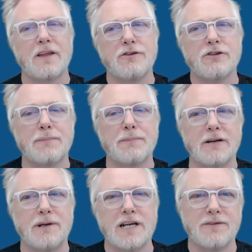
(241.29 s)
and use a
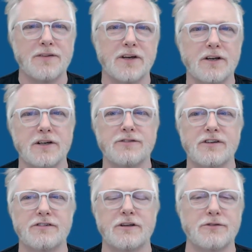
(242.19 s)
panoply of other kind of
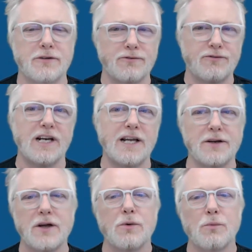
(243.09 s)
systems that fill
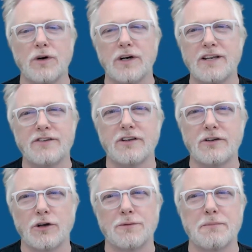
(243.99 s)
in what it is
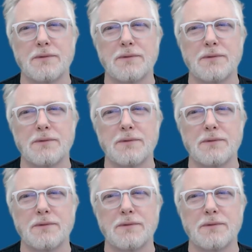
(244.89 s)
that